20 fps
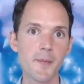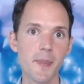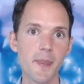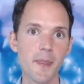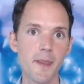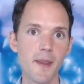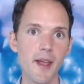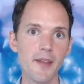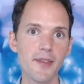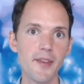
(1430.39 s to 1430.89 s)

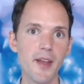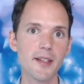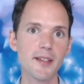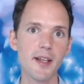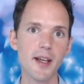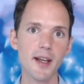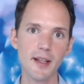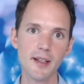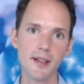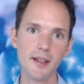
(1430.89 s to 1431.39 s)
and that's
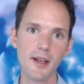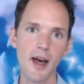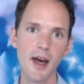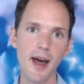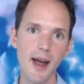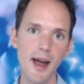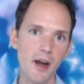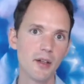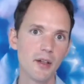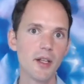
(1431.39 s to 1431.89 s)
like a, a
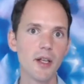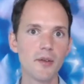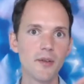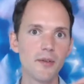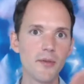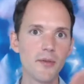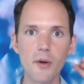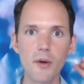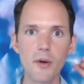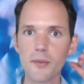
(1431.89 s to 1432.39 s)
higher level
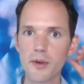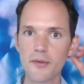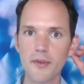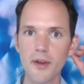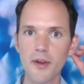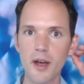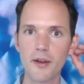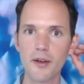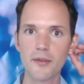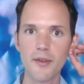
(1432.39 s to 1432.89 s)
form of,
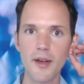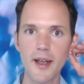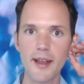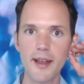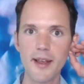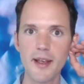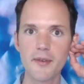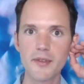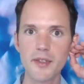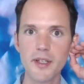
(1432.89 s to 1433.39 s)
of
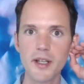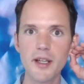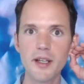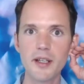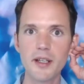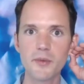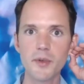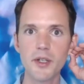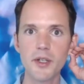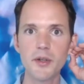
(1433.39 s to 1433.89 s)
eft
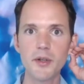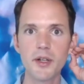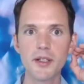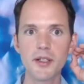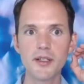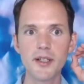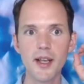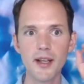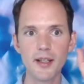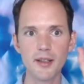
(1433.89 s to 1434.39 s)
is when you can
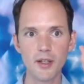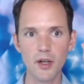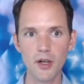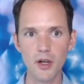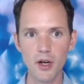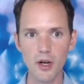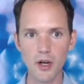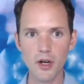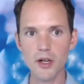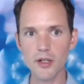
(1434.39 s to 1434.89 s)
take the
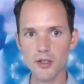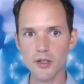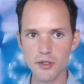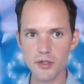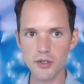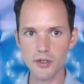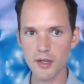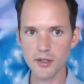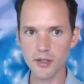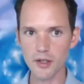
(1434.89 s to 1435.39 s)
current
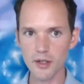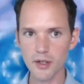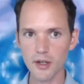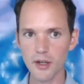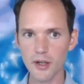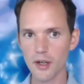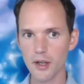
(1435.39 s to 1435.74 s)
stressor